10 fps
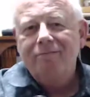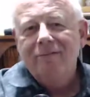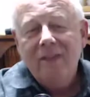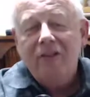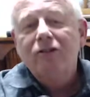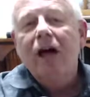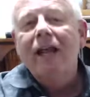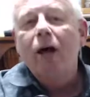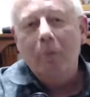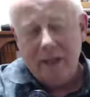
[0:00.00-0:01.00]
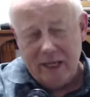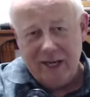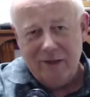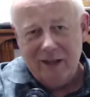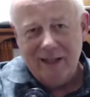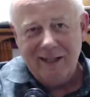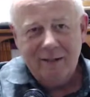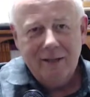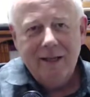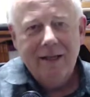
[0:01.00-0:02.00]
That's not helping anything.
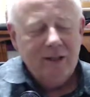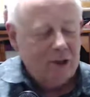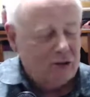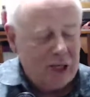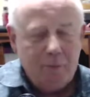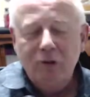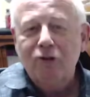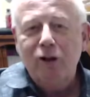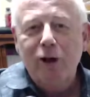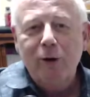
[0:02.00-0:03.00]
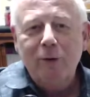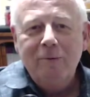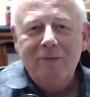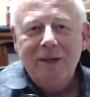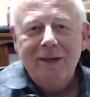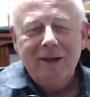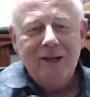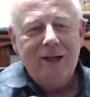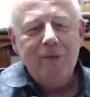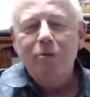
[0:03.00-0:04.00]
Just keep it slow,
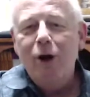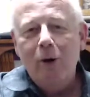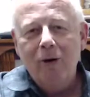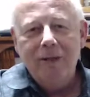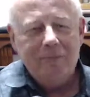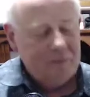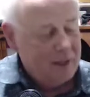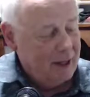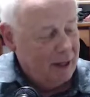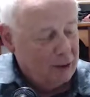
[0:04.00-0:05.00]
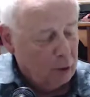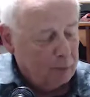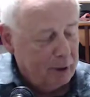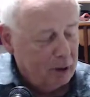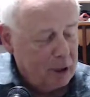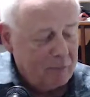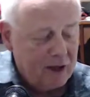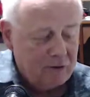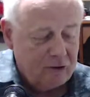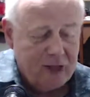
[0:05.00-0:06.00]
keep going. You'll build up
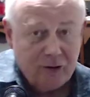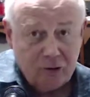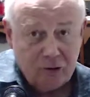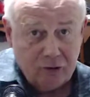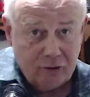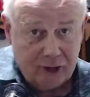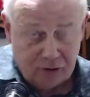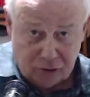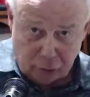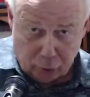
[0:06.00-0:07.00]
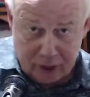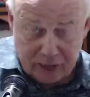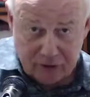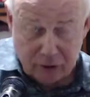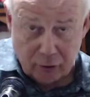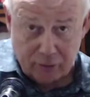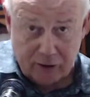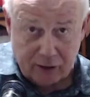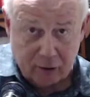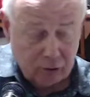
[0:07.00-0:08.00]
that strength in your
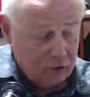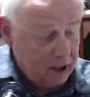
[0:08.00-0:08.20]
fingers.